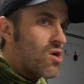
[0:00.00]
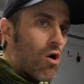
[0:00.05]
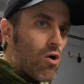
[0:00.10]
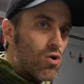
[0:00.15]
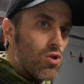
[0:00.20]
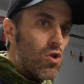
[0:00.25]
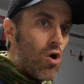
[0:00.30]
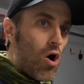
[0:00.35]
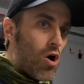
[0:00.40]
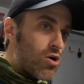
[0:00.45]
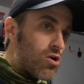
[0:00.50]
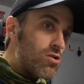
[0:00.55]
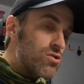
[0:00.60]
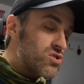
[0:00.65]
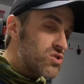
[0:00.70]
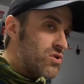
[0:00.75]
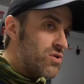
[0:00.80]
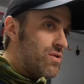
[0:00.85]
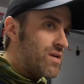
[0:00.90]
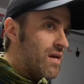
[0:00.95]
are longer,
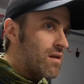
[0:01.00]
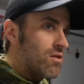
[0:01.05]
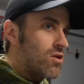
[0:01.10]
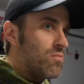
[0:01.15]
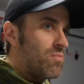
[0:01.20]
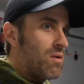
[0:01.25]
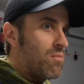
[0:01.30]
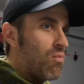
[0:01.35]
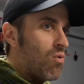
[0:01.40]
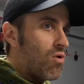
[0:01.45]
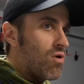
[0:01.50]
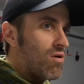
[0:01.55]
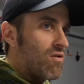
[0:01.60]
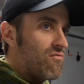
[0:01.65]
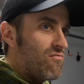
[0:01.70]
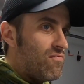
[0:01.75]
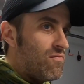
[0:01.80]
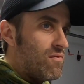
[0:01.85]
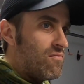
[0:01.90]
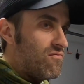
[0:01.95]
so you get a little bit
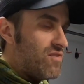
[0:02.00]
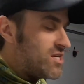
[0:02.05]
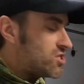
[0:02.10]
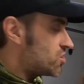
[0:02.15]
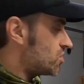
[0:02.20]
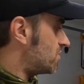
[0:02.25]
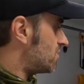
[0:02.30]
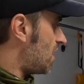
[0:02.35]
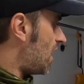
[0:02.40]
more vision